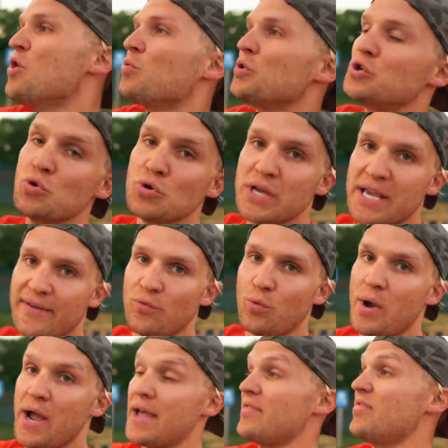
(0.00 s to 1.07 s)
We're doing a
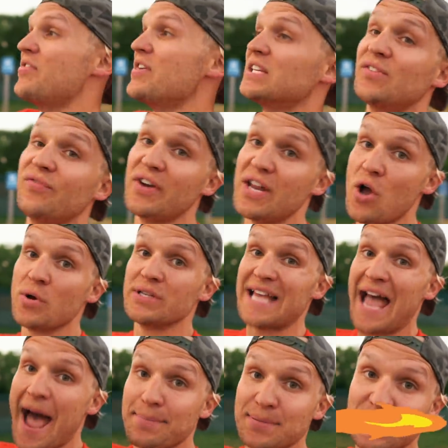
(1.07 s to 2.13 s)
giveaway. This video is
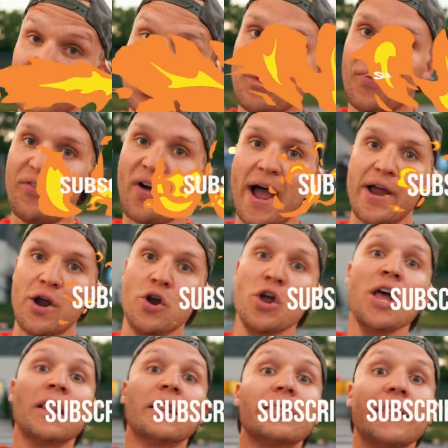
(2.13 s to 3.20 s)
absolute fire.
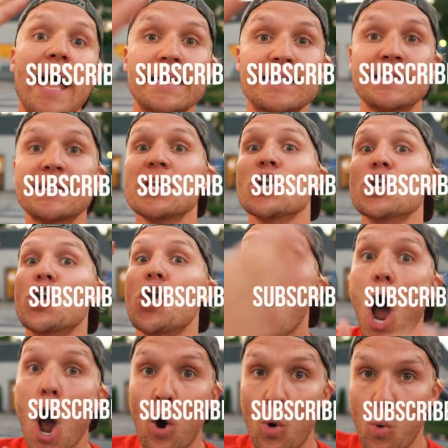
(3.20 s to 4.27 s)
Let's
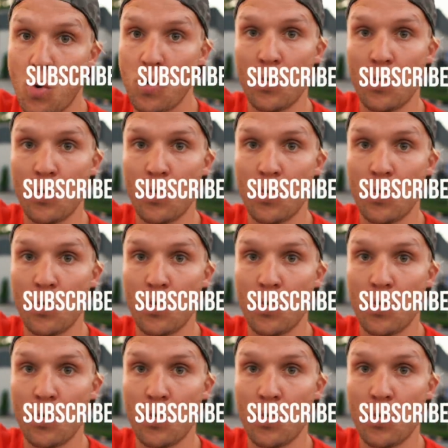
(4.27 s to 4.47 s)
go.